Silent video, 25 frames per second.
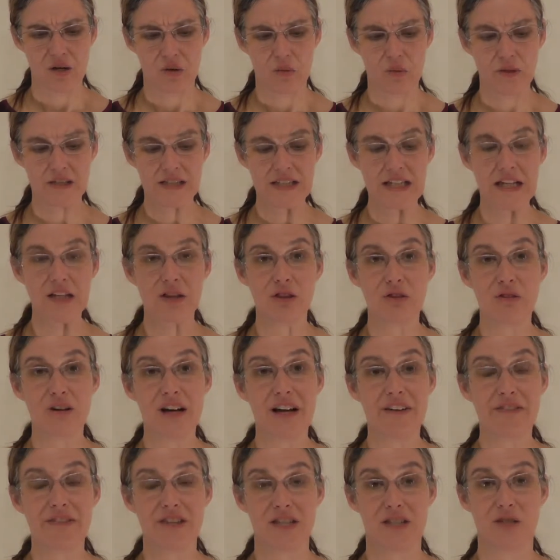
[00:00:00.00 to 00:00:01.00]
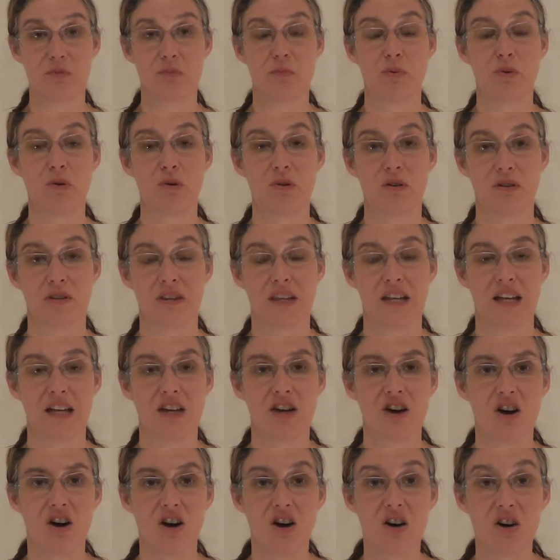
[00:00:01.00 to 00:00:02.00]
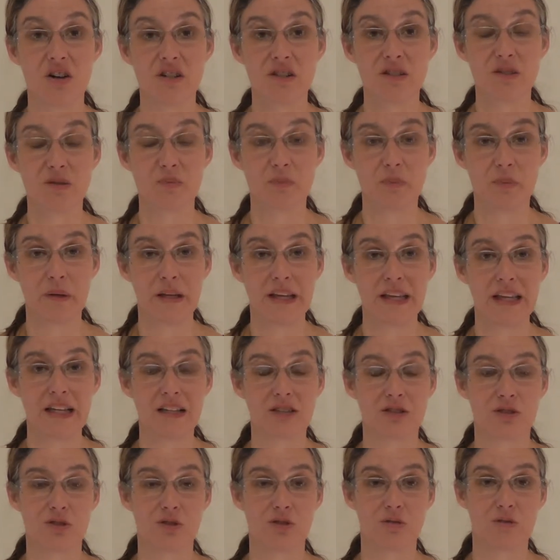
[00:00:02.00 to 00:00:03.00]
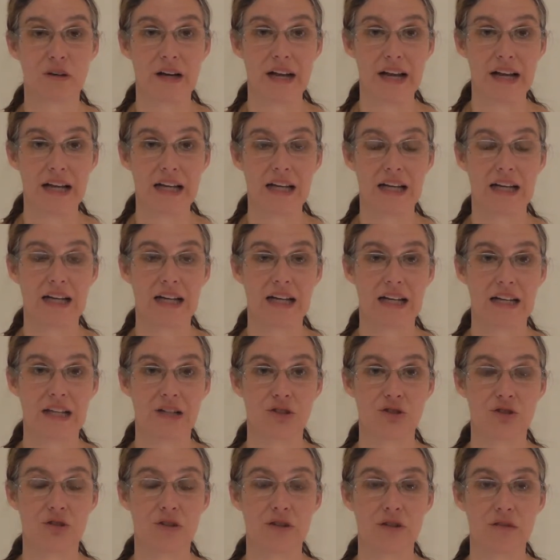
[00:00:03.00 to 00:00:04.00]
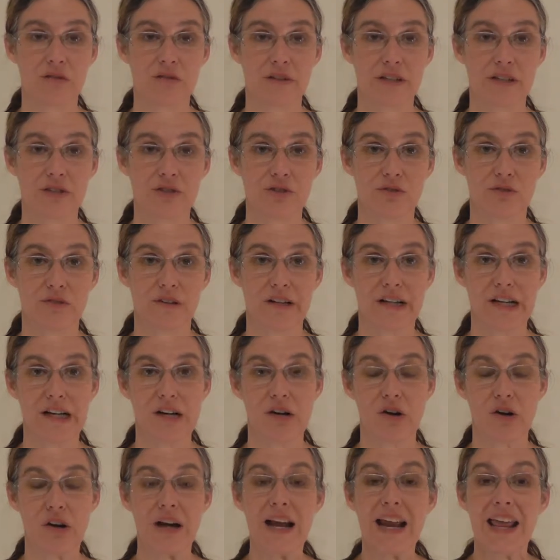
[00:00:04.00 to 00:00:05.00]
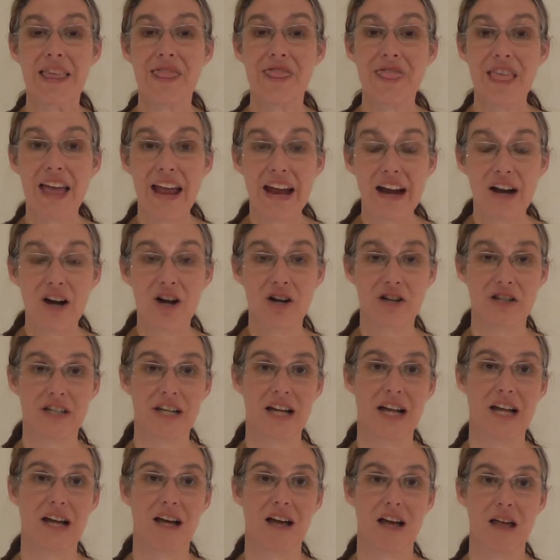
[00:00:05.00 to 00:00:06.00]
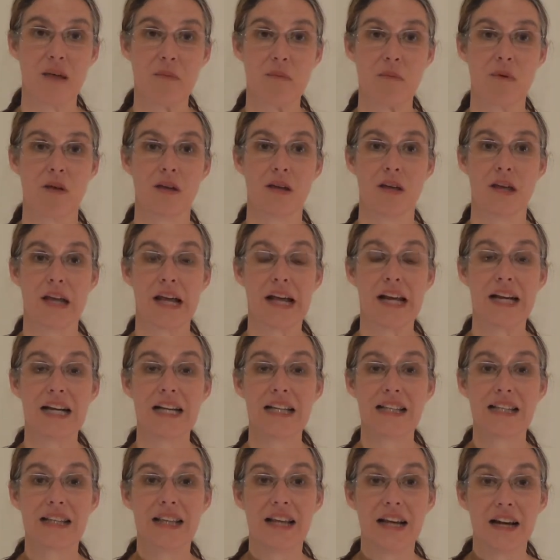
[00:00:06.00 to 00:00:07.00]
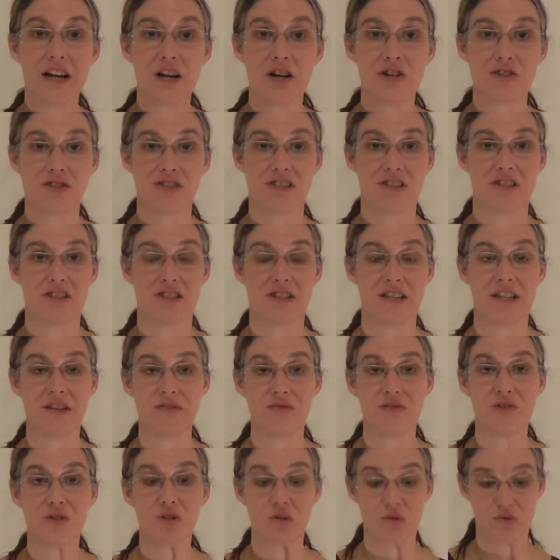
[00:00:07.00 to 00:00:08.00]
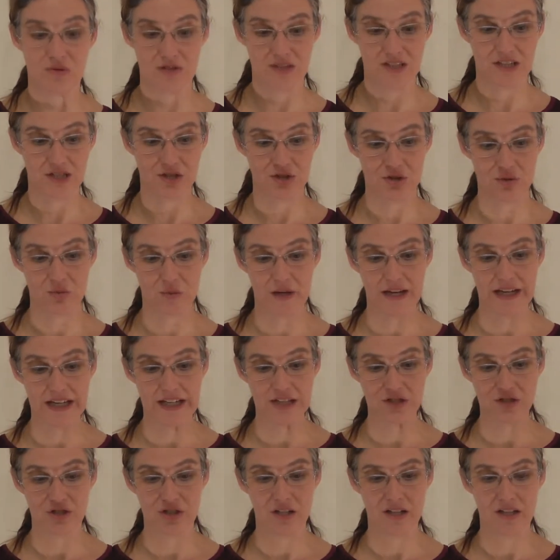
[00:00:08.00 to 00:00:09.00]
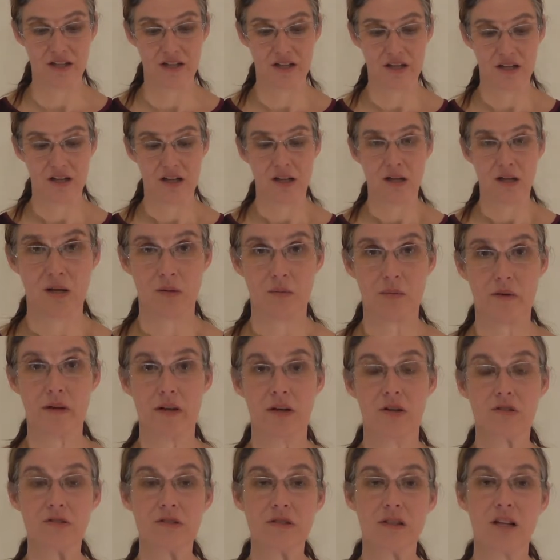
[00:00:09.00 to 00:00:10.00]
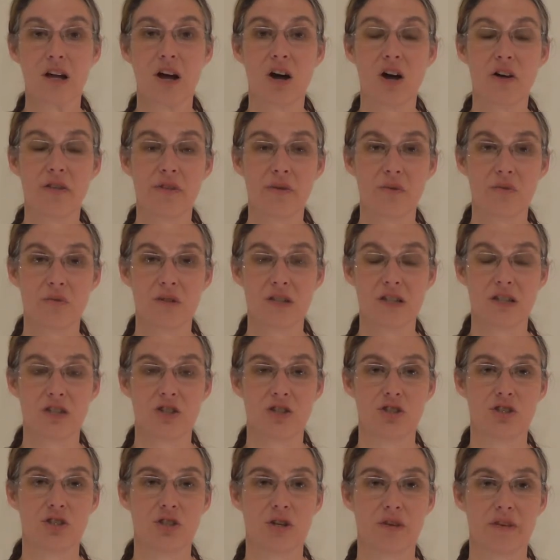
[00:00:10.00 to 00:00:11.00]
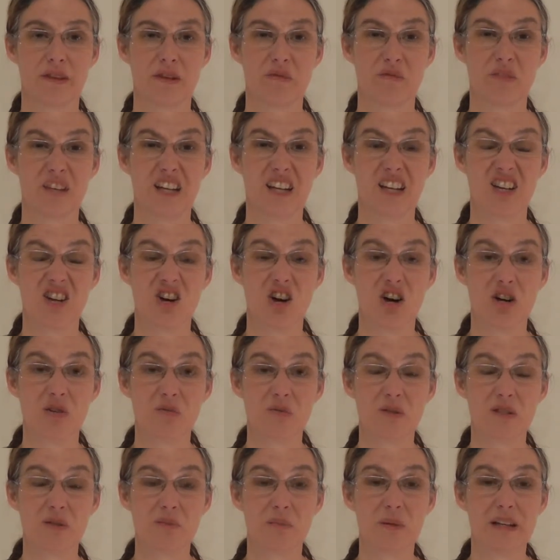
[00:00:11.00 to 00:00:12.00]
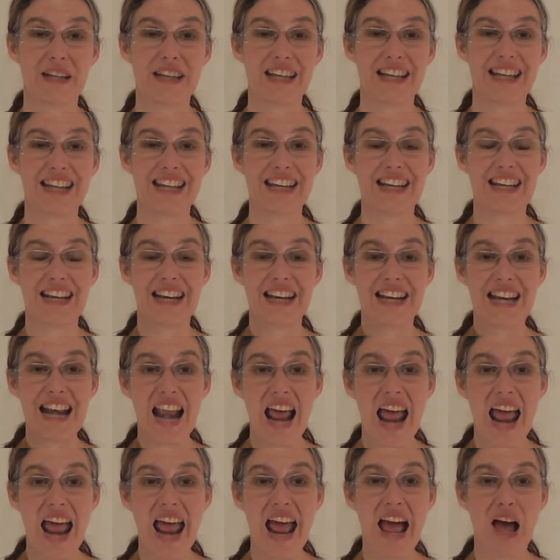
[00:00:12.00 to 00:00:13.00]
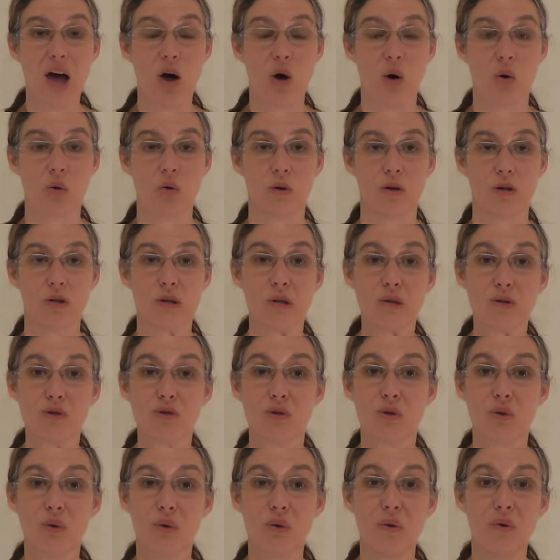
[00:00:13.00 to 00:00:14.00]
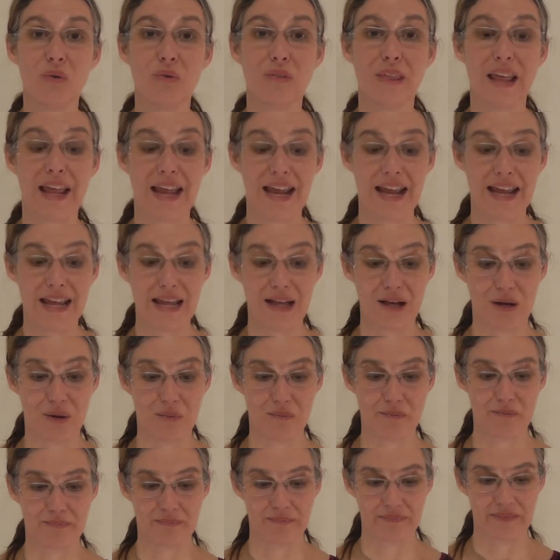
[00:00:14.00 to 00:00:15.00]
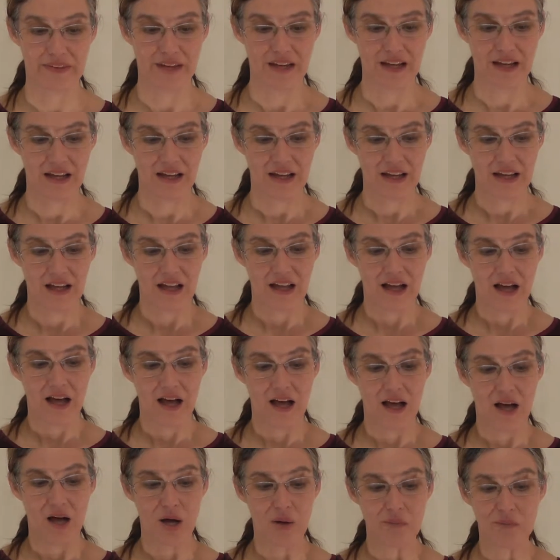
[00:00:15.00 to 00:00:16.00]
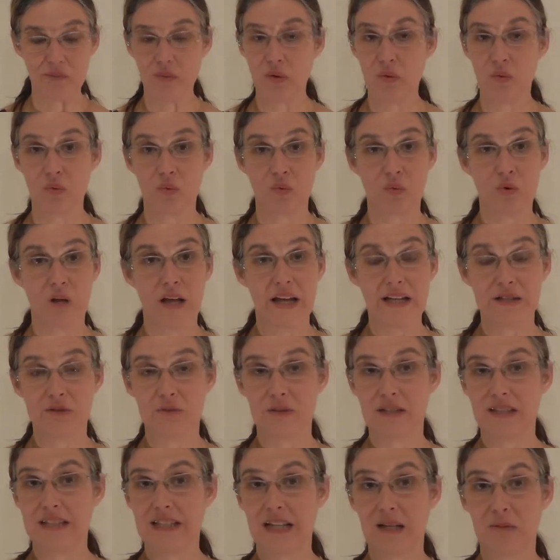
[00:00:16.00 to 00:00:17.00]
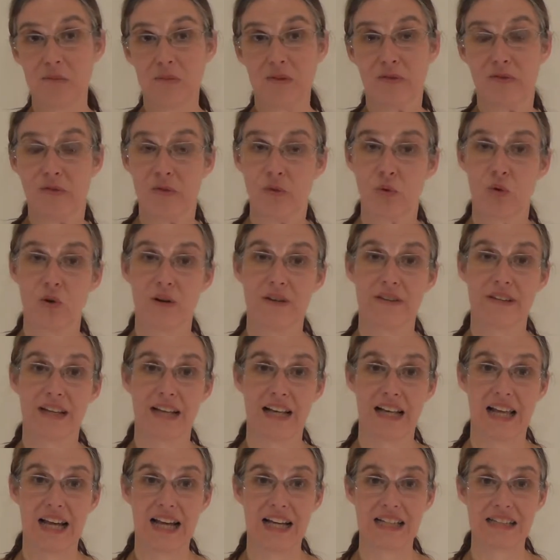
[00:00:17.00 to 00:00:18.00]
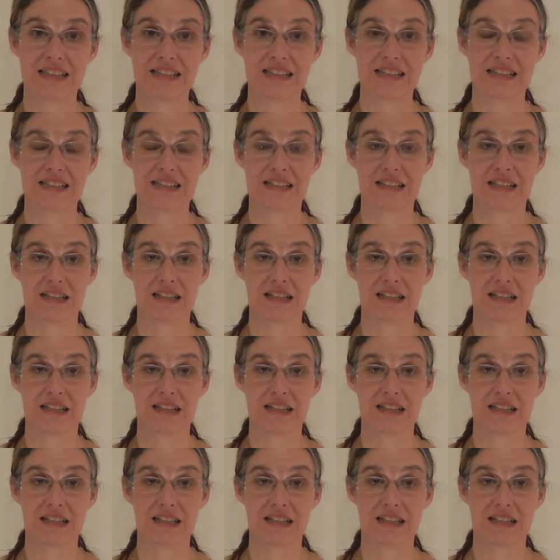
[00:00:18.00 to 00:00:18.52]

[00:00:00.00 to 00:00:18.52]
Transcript: We see throughout this book that God speaks directly to the original reader in their time and in their difficult situation because the author wanted to show them that God was speaking now to them. Um, as we said before in the last